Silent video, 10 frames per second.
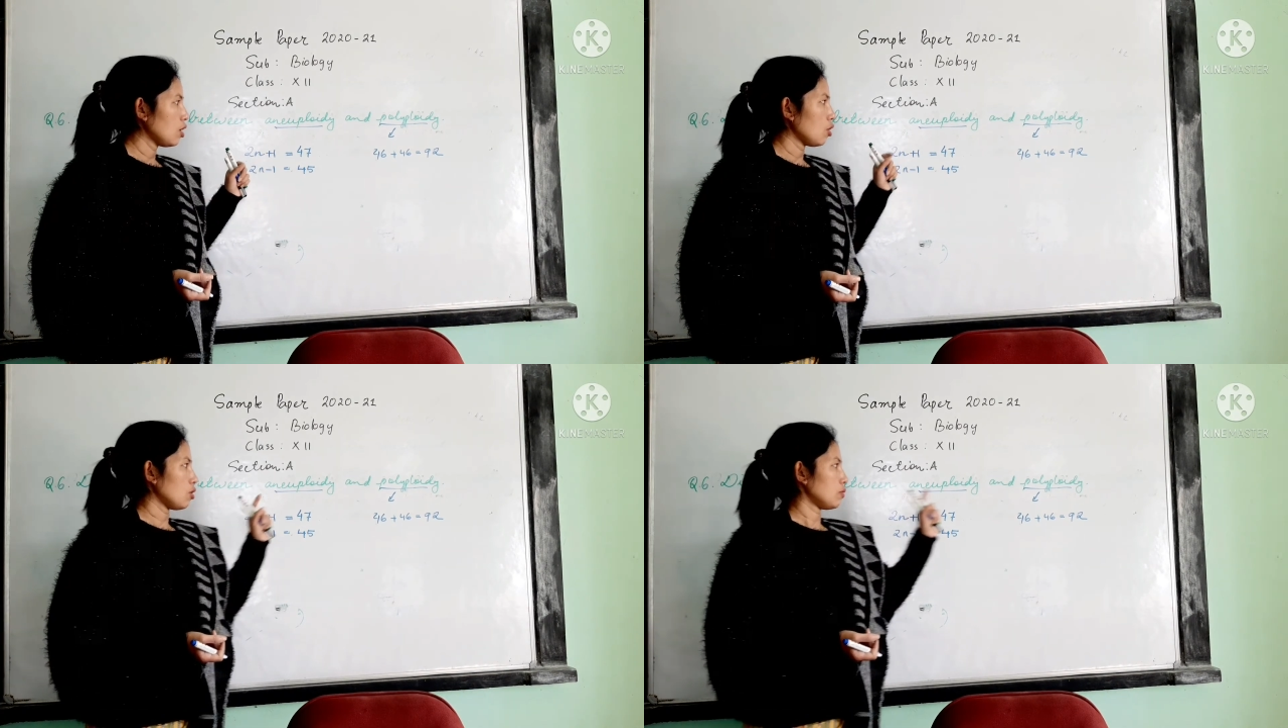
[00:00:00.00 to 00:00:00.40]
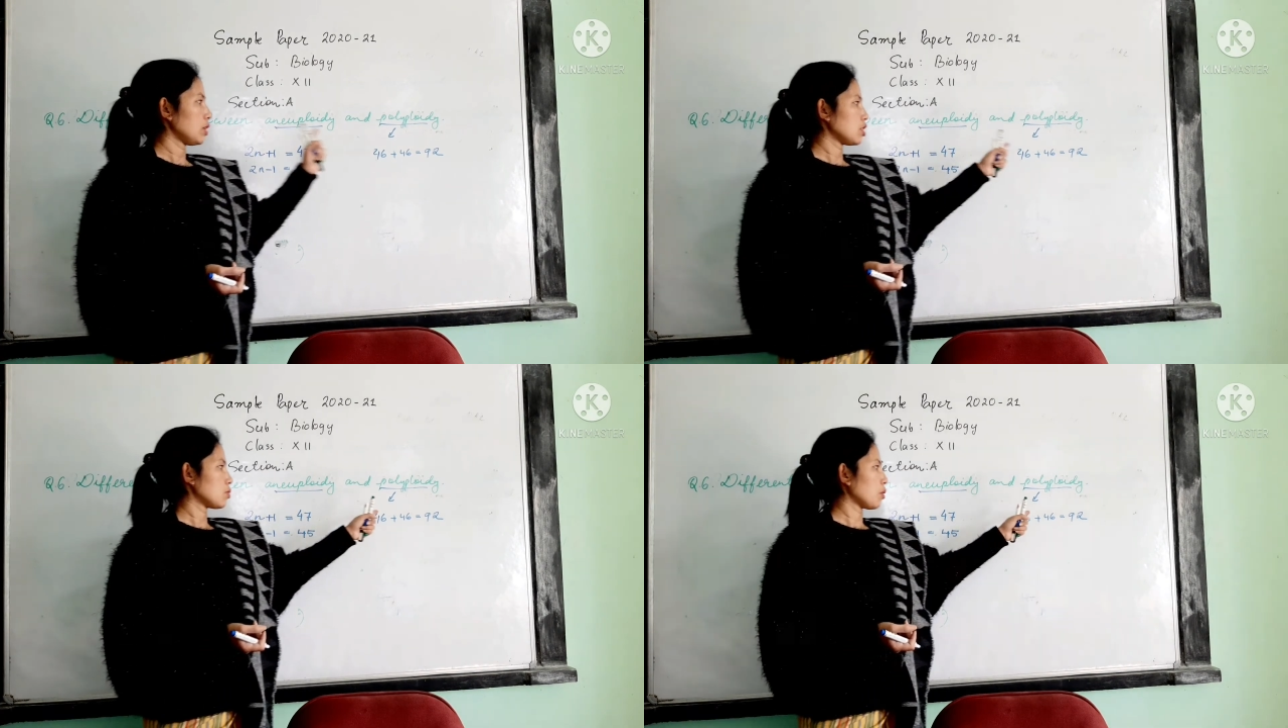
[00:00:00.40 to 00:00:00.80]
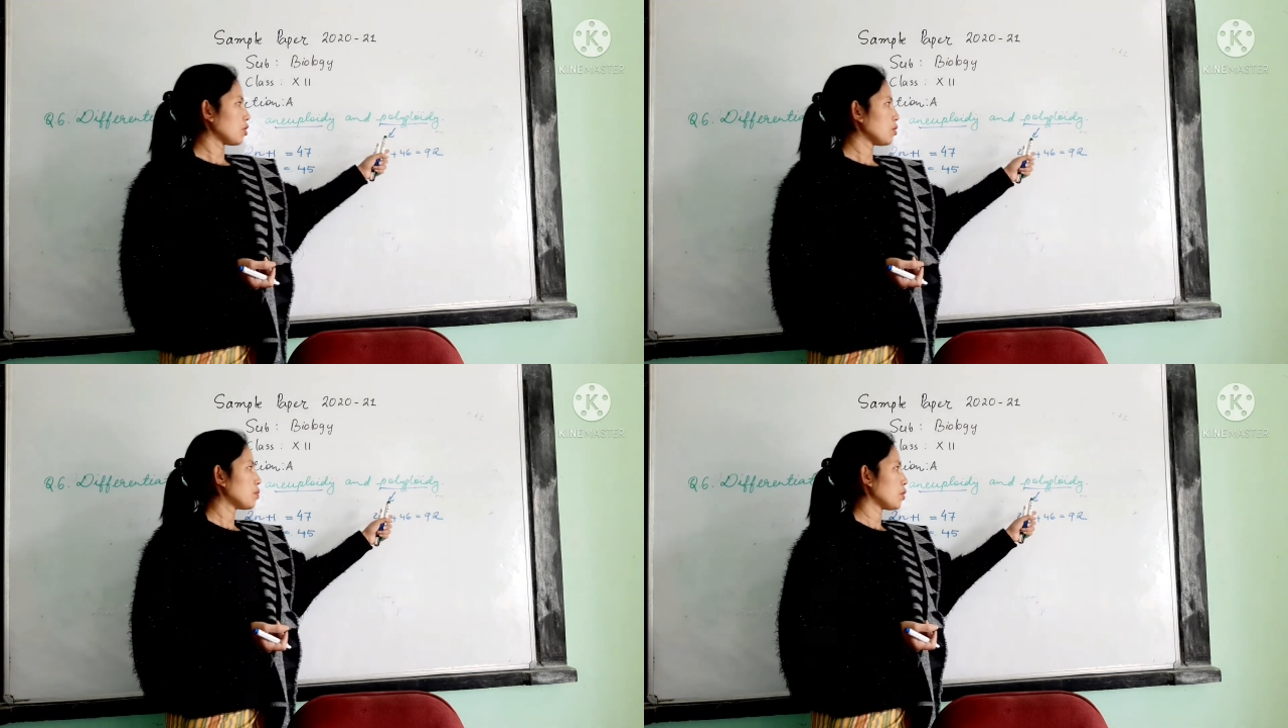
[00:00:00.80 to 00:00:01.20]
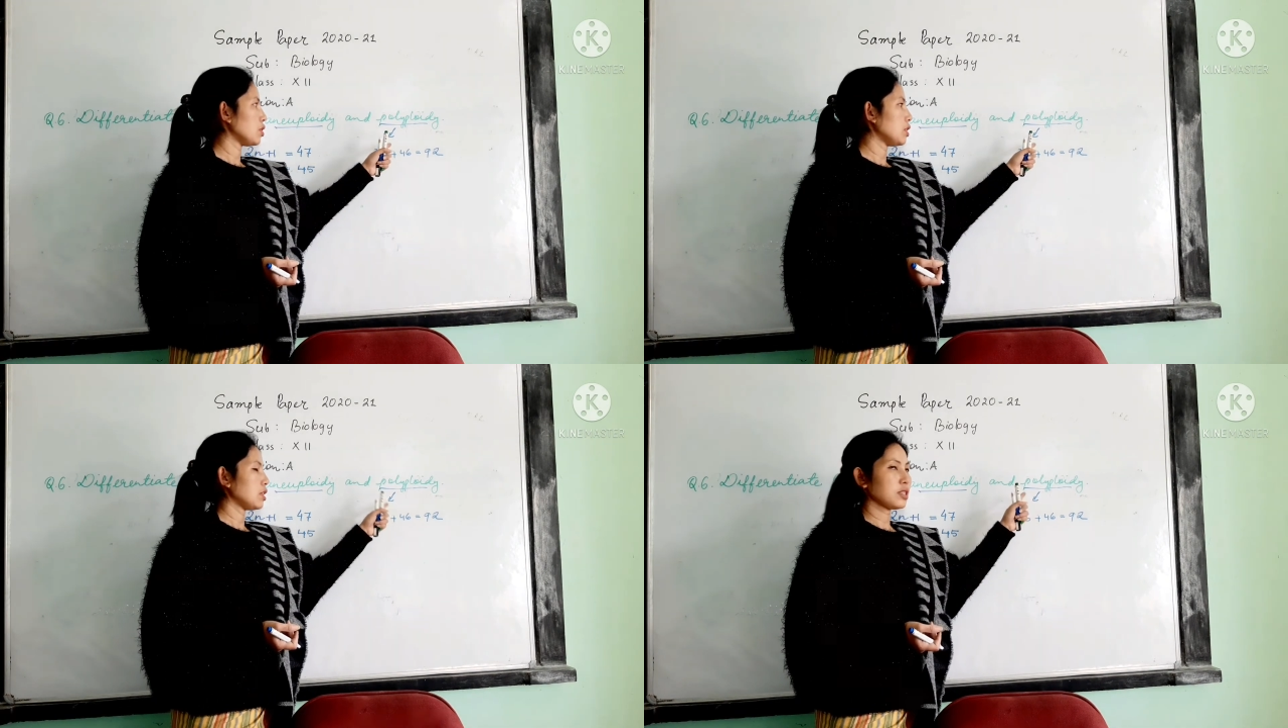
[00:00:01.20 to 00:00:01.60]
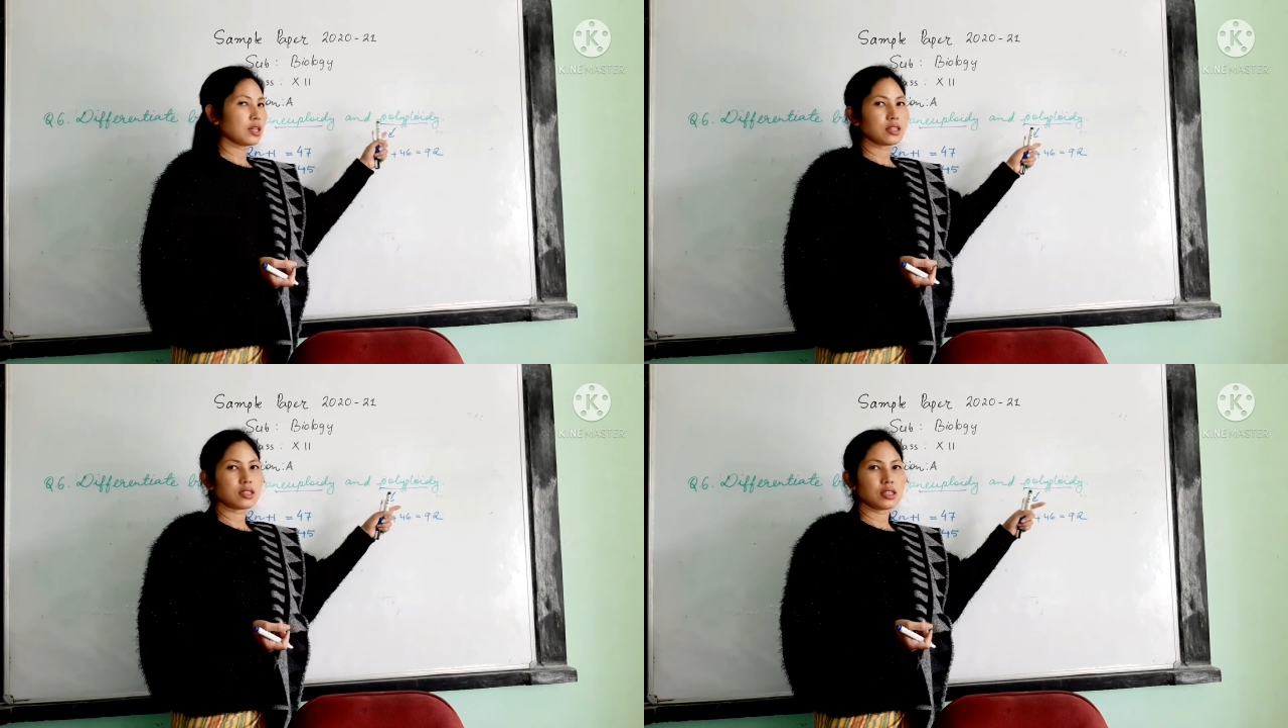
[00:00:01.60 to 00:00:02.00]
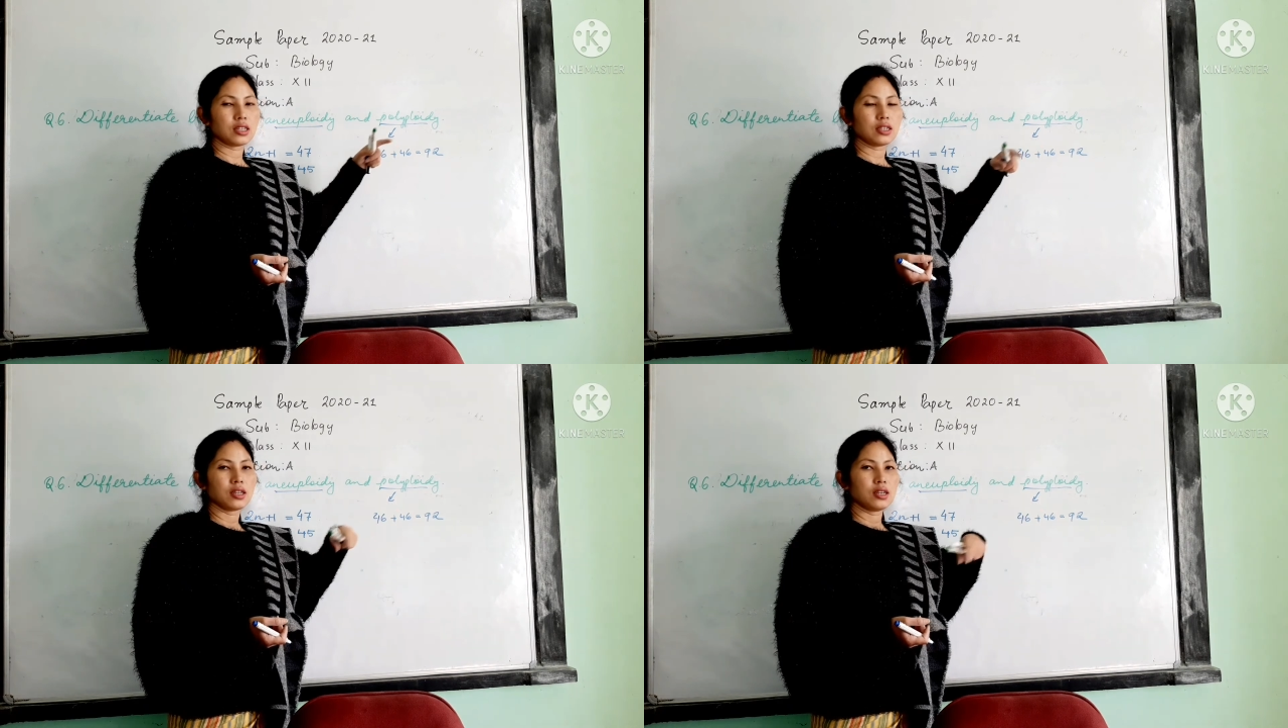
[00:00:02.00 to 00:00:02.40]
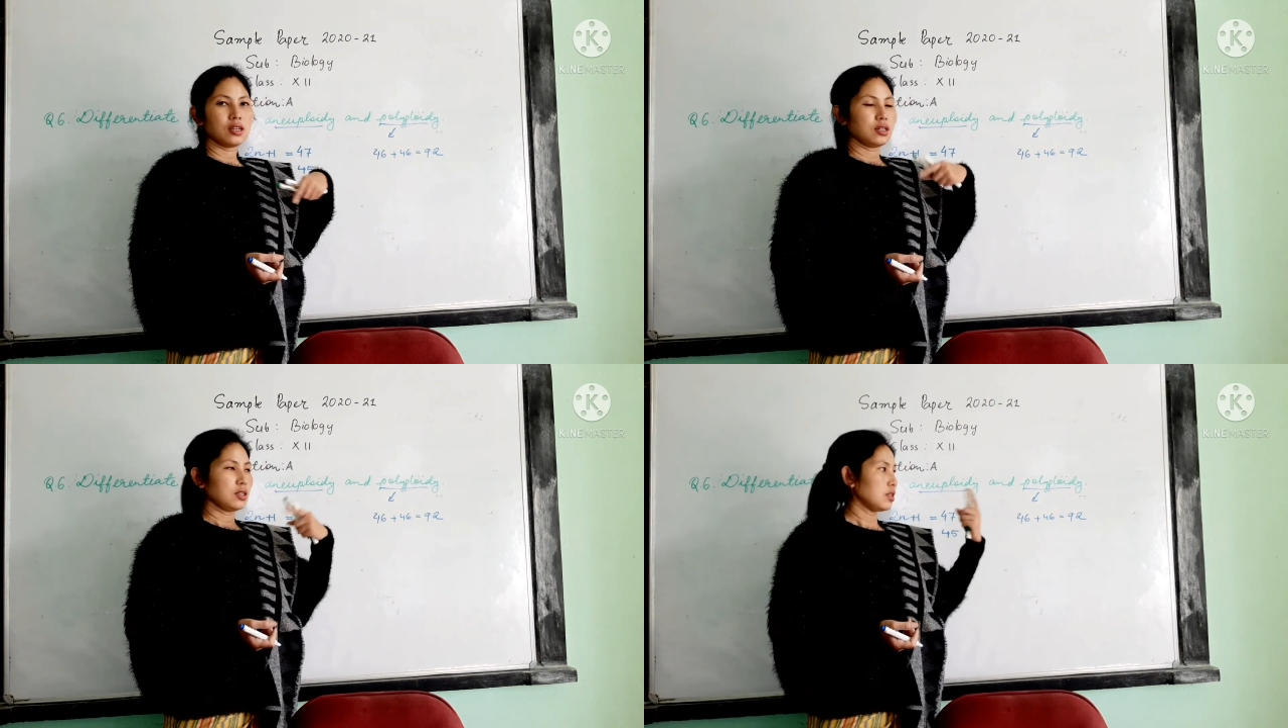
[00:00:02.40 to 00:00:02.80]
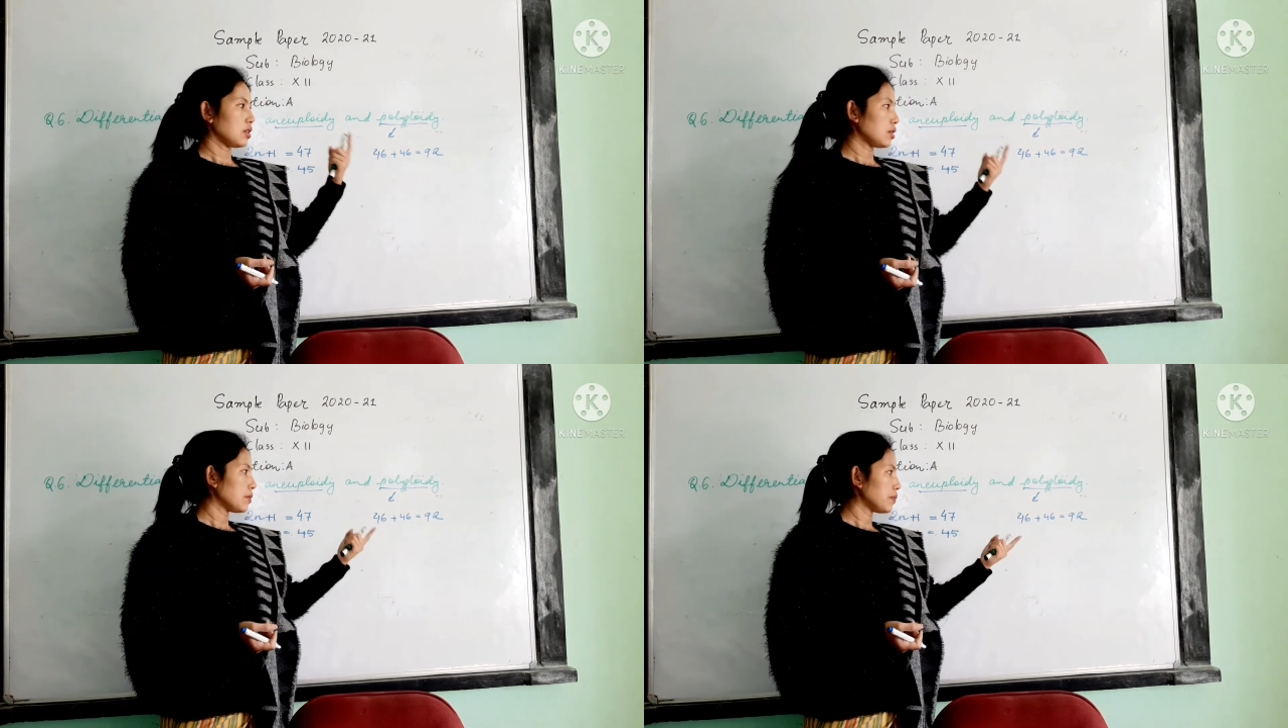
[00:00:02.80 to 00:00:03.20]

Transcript: or whereas polyploidy results in the